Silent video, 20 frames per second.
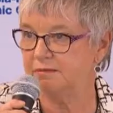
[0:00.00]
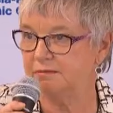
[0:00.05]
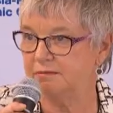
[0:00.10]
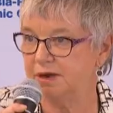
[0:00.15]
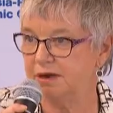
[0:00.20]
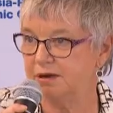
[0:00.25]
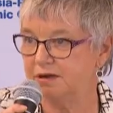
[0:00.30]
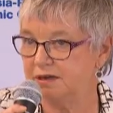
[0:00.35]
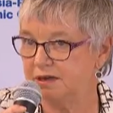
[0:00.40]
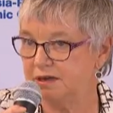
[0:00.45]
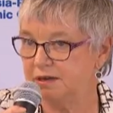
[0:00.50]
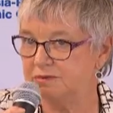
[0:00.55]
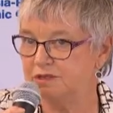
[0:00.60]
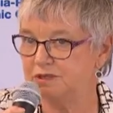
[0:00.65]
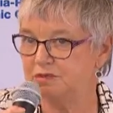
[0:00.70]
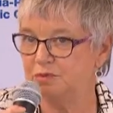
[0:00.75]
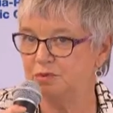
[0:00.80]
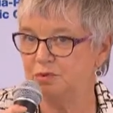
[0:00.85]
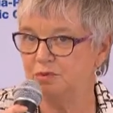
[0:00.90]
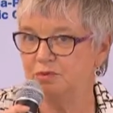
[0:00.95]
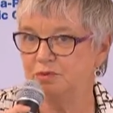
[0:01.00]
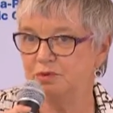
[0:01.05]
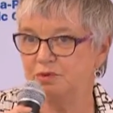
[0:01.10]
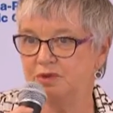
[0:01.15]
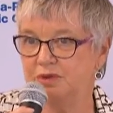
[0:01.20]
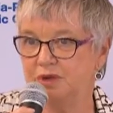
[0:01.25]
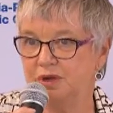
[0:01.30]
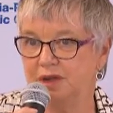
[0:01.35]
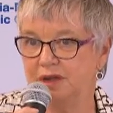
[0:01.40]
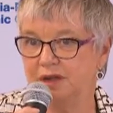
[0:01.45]
maritime
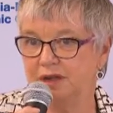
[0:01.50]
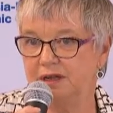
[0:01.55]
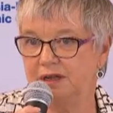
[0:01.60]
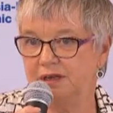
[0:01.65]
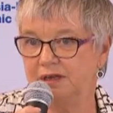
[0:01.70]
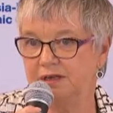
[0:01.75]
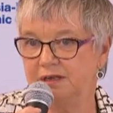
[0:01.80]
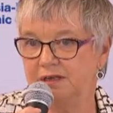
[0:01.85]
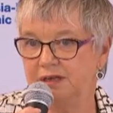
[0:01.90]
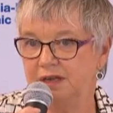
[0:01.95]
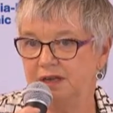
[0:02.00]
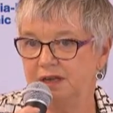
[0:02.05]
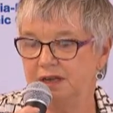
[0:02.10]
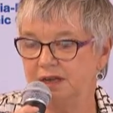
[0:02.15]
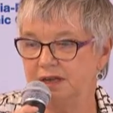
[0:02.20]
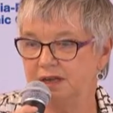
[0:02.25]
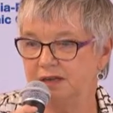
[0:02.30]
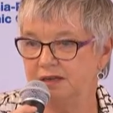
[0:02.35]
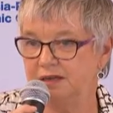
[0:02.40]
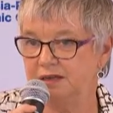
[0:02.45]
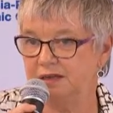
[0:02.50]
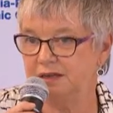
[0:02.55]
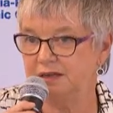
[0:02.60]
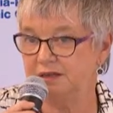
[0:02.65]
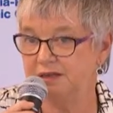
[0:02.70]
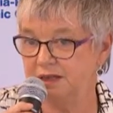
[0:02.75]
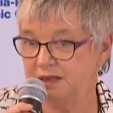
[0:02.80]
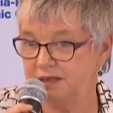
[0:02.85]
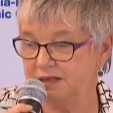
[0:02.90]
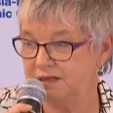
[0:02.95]
support,
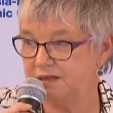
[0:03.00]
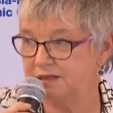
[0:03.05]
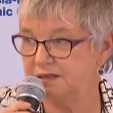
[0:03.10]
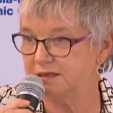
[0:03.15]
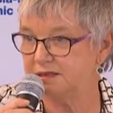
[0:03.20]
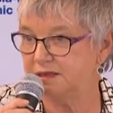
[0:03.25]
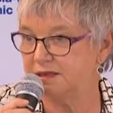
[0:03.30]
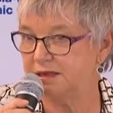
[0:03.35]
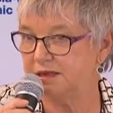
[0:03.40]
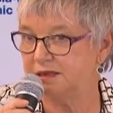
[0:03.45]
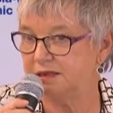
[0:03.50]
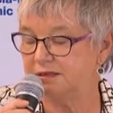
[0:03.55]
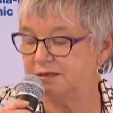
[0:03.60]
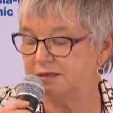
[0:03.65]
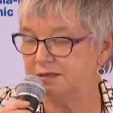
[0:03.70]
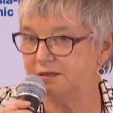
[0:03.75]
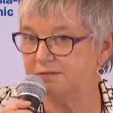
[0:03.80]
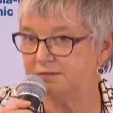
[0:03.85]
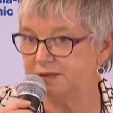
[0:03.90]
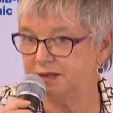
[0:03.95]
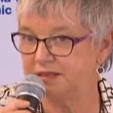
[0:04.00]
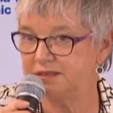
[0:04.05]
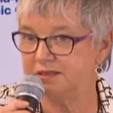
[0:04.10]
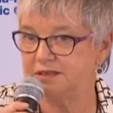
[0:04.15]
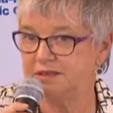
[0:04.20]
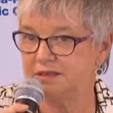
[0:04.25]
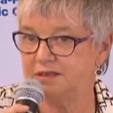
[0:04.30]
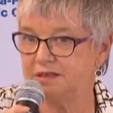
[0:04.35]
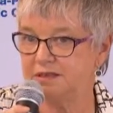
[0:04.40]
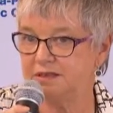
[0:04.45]
intense defence
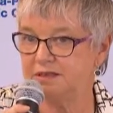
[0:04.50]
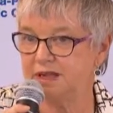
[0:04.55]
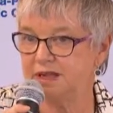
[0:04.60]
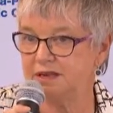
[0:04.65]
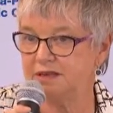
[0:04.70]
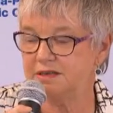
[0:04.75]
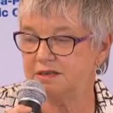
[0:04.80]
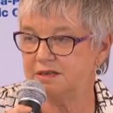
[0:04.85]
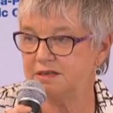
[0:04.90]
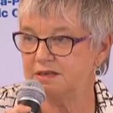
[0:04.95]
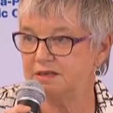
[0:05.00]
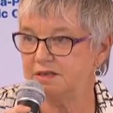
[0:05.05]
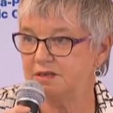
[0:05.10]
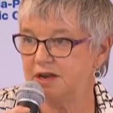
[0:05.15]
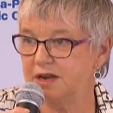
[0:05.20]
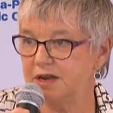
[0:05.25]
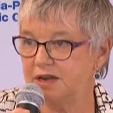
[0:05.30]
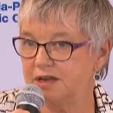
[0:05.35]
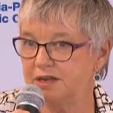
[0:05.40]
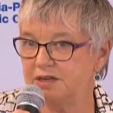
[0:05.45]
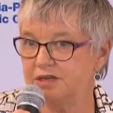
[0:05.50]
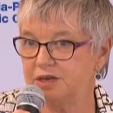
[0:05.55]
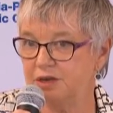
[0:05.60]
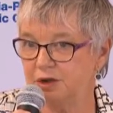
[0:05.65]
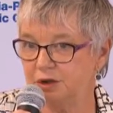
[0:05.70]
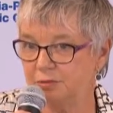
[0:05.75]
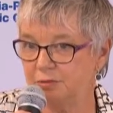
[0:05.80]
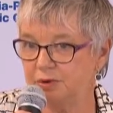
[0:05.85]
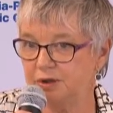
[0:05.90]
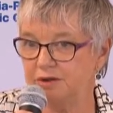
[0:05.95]
and intelligence training,
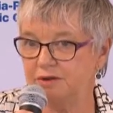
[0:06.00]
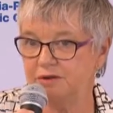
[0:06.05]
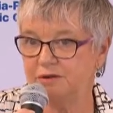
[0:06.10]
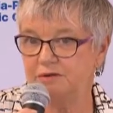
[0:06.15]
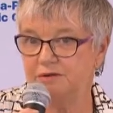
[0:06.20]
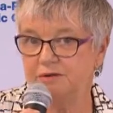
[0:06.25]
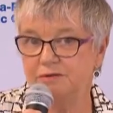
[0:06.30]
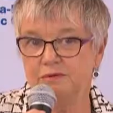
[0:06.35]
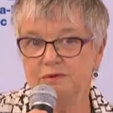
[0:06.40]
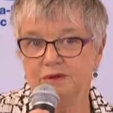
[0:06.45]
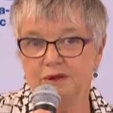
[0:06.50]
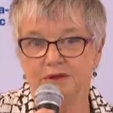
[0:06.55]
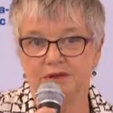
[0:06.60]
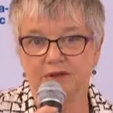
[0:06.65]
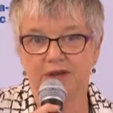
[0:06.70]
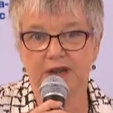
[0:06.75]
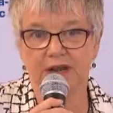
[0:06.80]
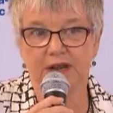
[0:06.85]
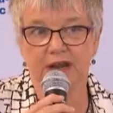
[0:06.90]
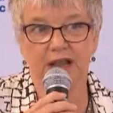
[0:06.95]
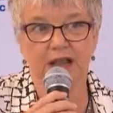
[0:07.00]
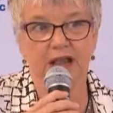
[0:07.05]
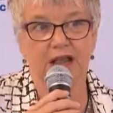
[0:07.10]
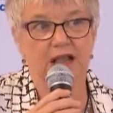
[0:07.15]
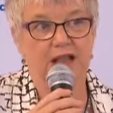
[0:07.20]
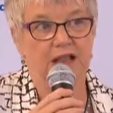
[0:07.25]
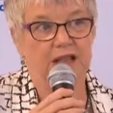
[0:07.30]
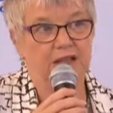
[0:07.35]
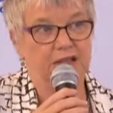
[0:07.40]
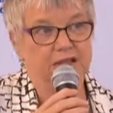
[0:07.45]
geopolitical
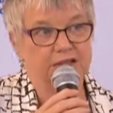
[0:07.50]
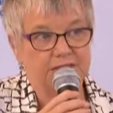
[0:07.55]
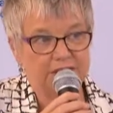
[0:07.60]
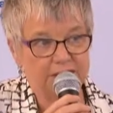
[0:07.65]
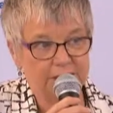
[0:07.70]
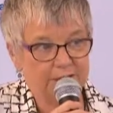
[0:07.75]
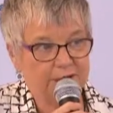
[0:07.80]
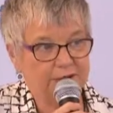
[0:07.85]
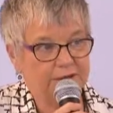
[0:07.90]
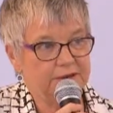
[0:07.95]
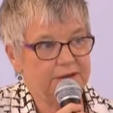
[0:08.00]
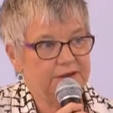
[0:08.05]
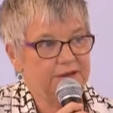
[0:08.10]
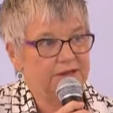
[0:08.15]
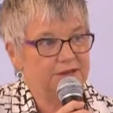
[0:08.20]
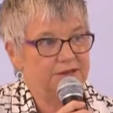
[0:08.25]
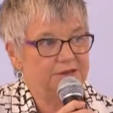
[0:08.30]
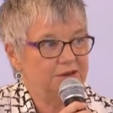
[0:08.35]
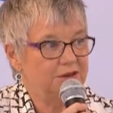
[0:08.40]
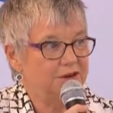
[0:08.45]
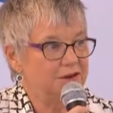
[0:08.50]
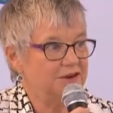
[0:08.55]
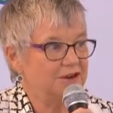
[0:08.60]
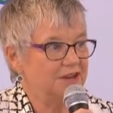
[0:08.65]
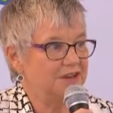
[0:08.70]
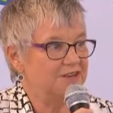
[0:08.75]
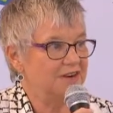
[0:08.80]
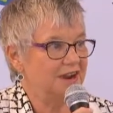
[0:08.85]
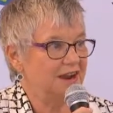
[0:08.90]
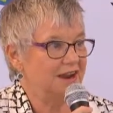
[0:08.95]
training, cyber
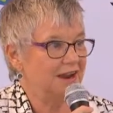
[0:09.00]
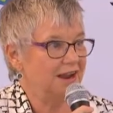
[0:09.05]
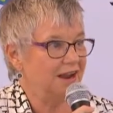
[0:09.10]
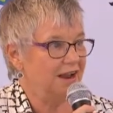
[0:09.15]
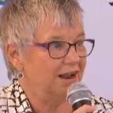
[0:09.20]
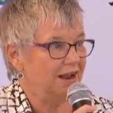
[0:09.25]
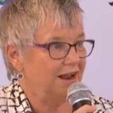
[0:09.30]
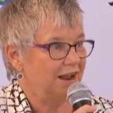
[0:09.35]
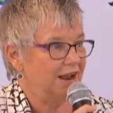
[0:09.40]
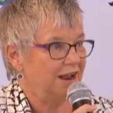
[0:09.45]
security training,